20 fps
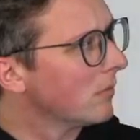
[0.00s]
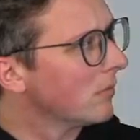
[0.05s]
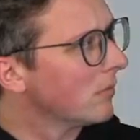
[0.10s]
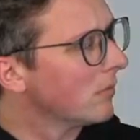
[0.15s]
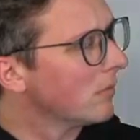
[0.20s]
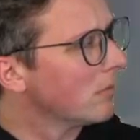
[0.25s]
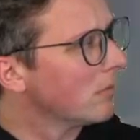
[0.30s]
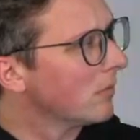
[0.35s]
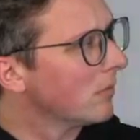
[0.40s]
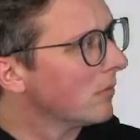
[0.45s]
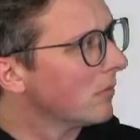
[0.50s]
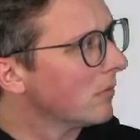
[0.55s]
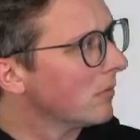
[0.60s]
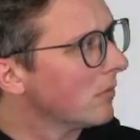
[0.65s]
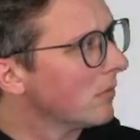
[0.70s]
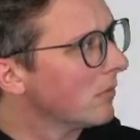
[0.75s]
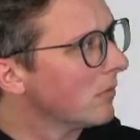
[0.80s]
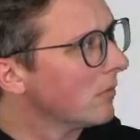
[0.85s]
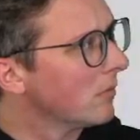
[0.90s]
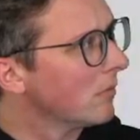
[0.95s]

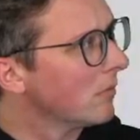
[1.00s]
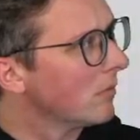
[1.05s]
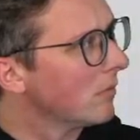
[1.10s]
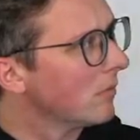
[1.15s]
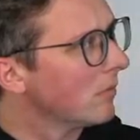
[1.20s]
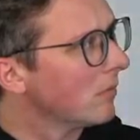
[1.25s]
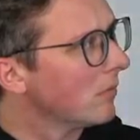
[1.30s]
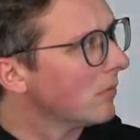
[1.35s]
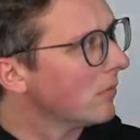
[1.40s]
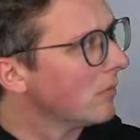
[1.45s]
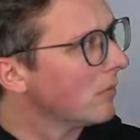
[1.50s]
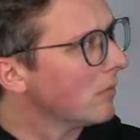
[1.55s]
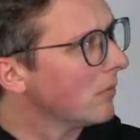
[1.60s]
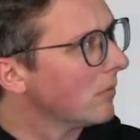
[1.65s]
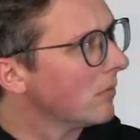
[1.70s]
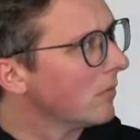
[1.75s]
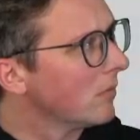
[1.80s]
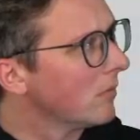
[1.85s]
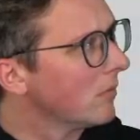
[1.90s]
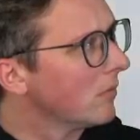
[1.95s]

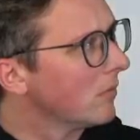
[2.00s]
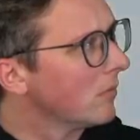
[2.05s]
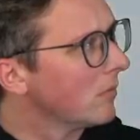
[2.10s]
No words are spoken by the person on screen.